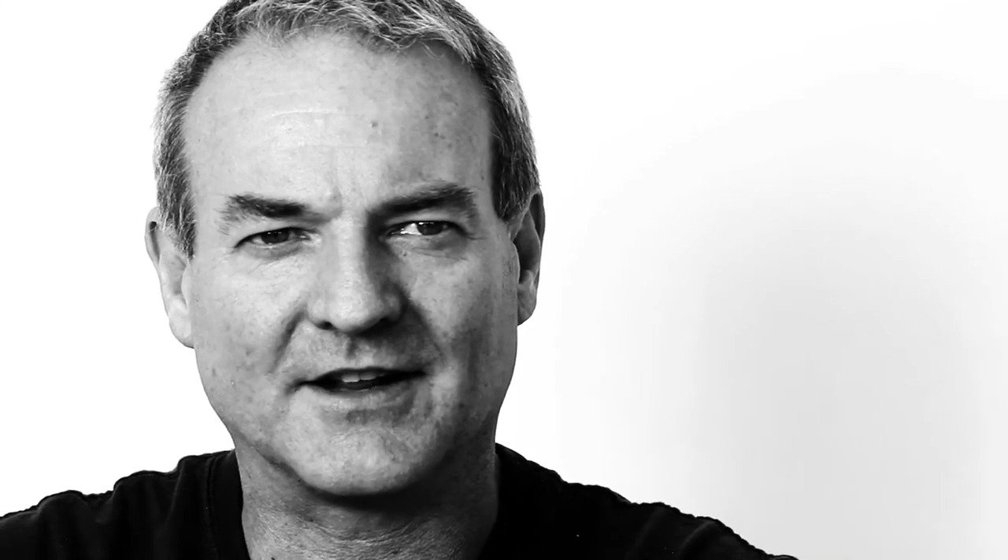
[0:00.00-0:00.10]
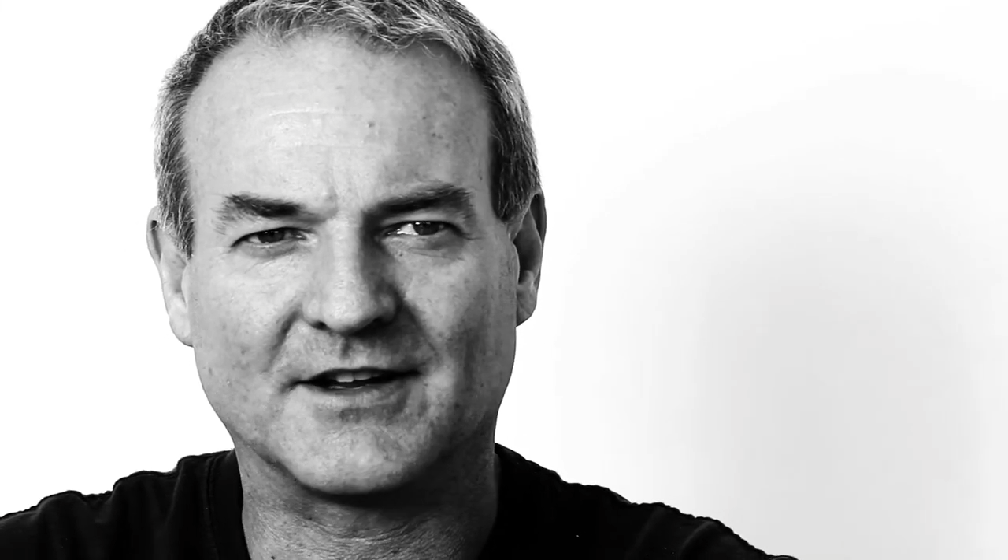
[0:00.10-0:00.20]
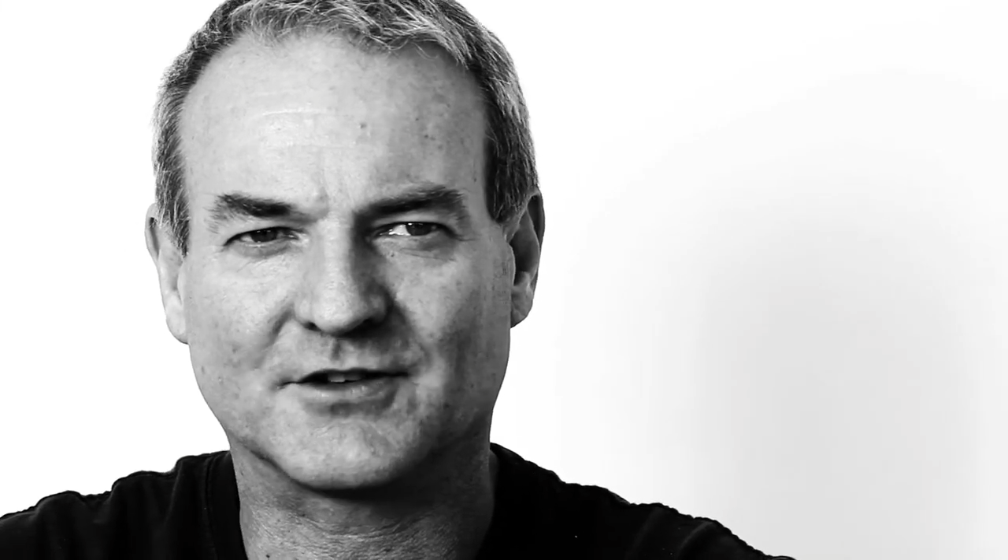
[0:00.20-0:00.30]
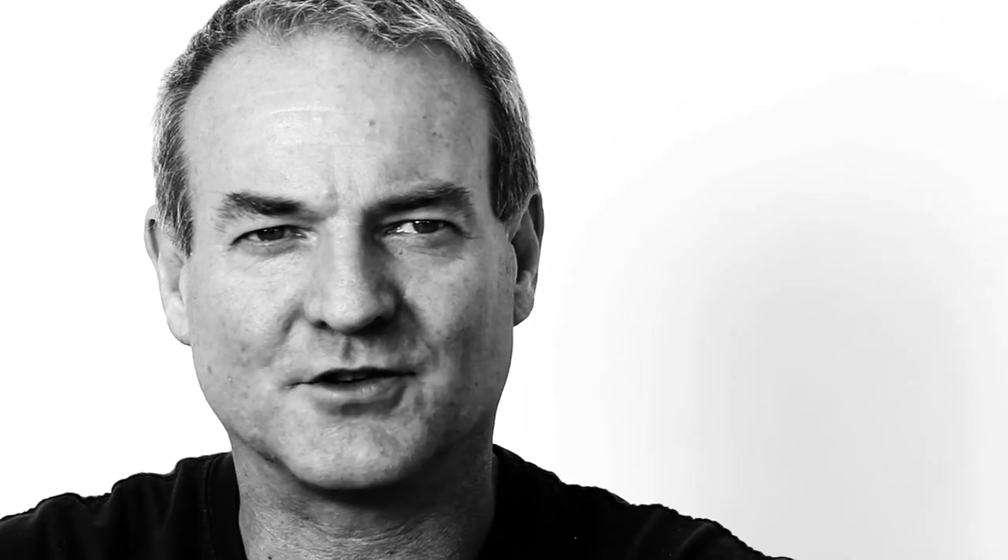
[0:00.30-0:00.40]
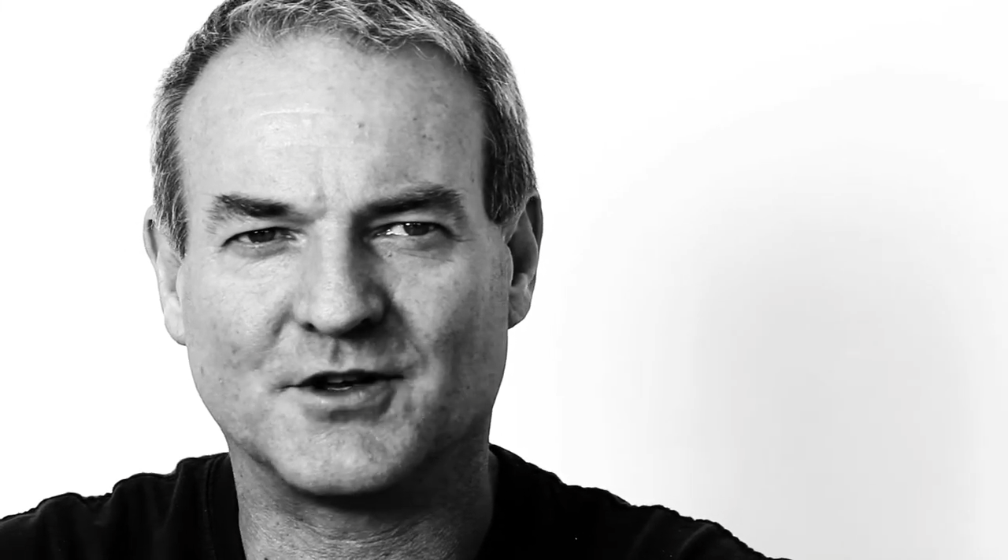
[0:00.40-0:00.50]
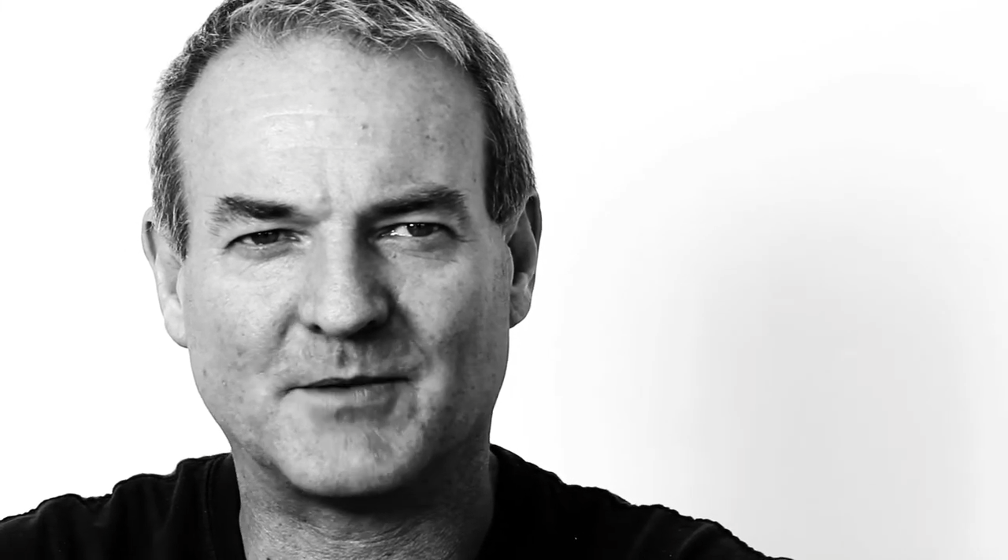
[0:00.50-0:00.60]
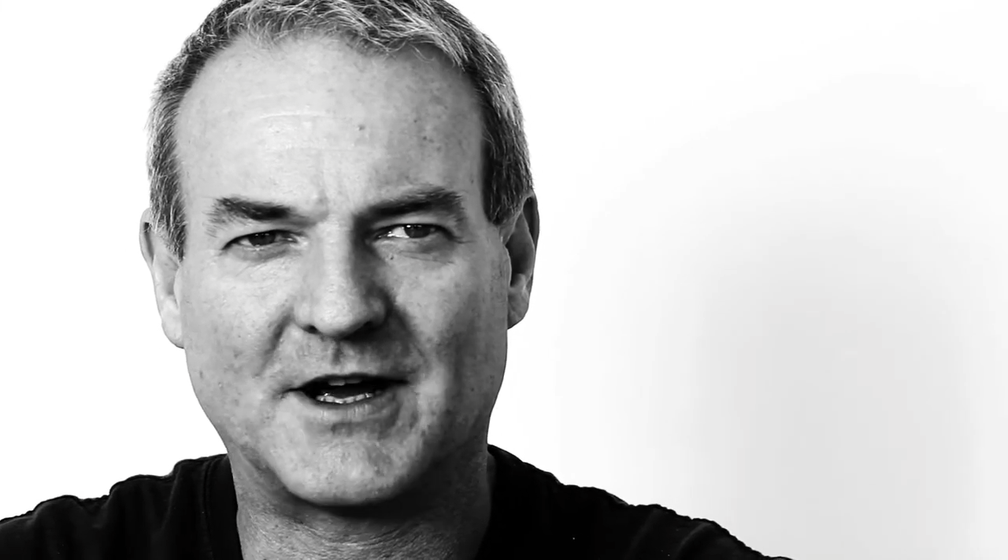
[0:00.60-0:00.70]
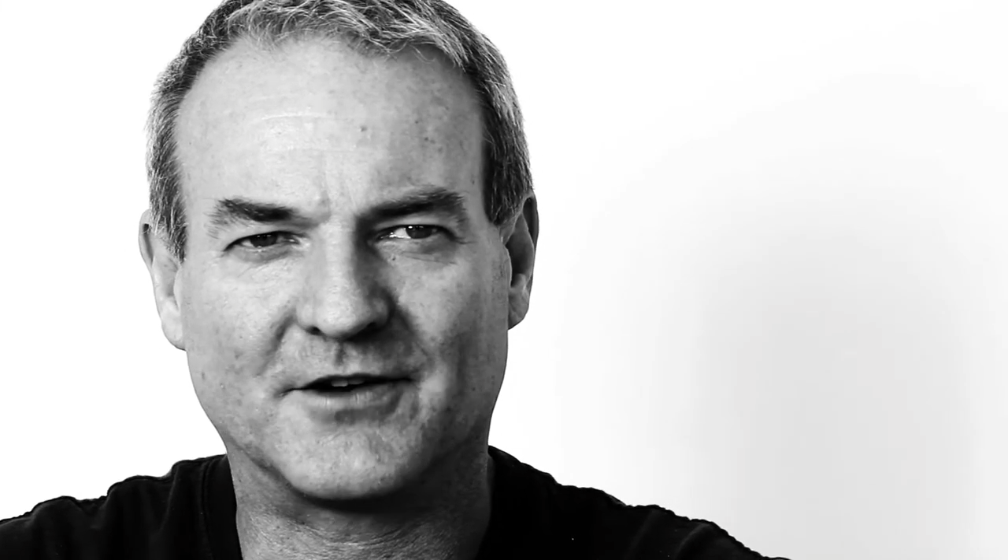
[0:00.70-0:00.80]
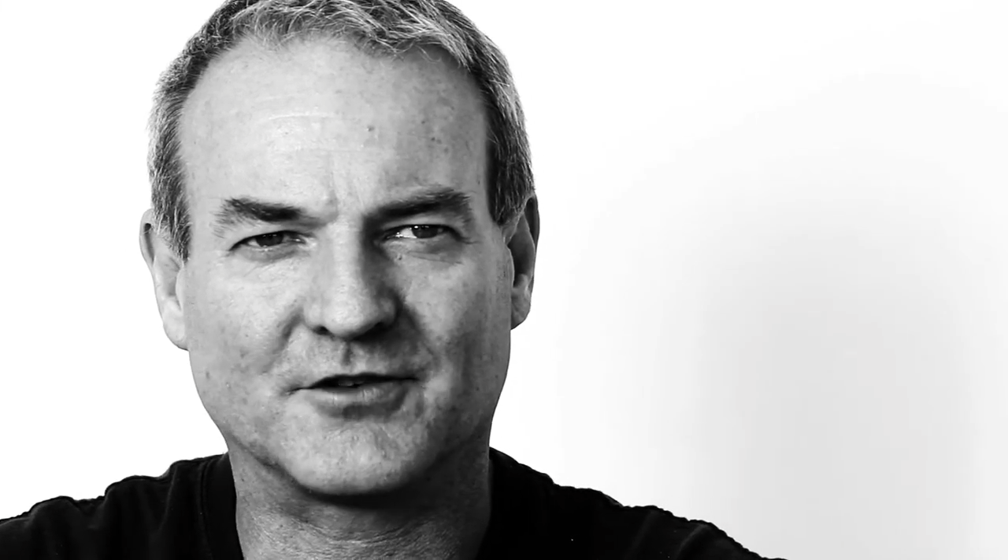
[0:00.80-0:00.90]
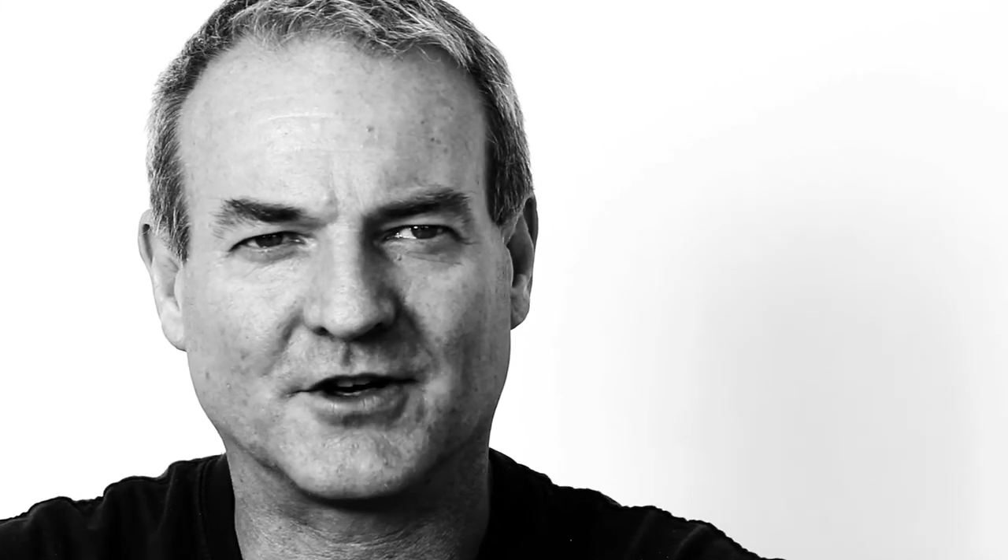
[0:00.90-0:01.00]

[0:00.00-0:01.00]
that's all I'm after.